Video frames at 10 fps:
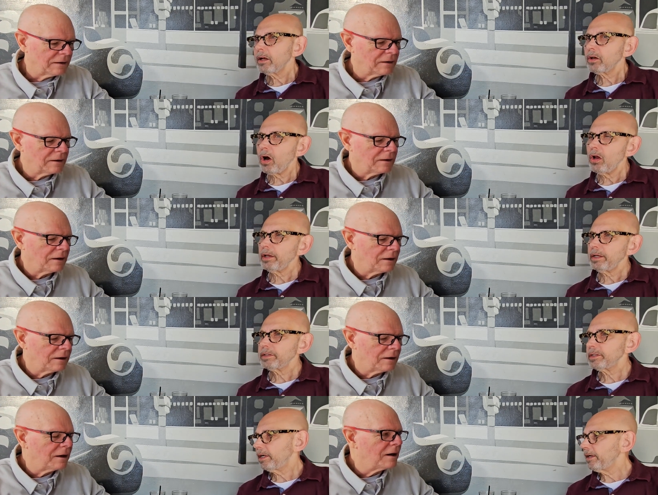Speaker 1: calling his
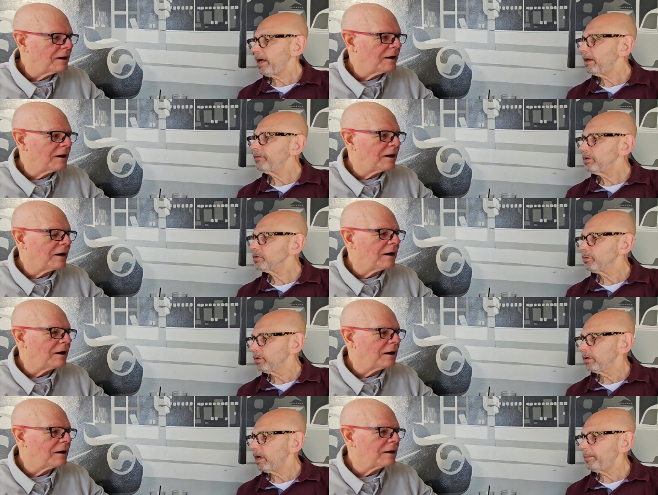son out of
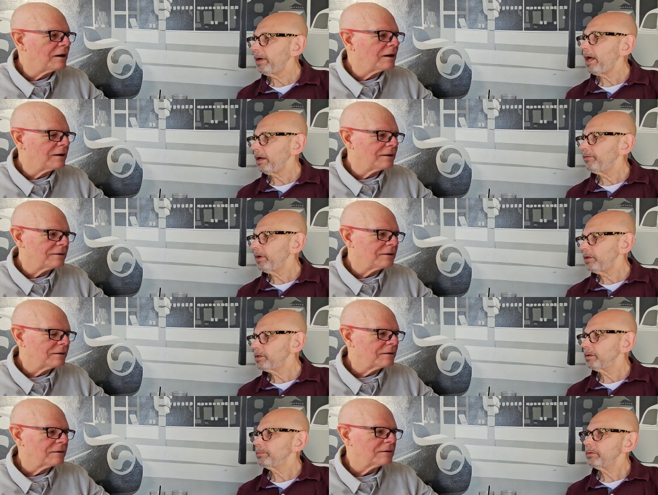Israel, I mean, out of
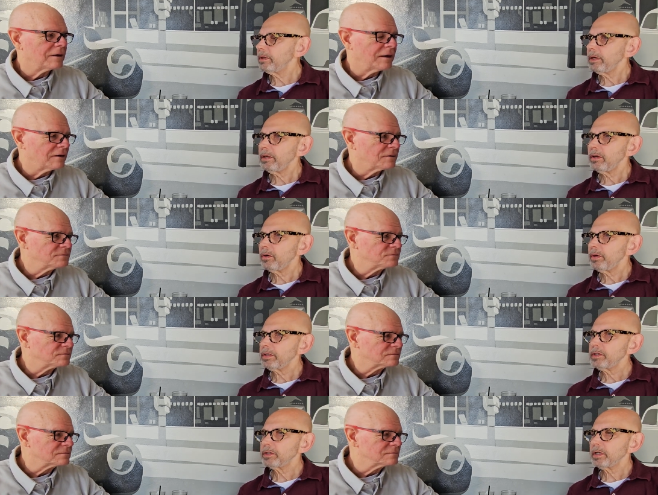Egypt, yeah. you know,
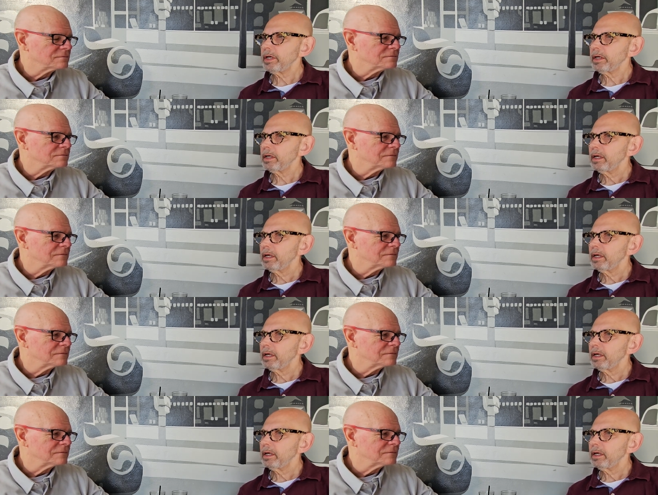it's just like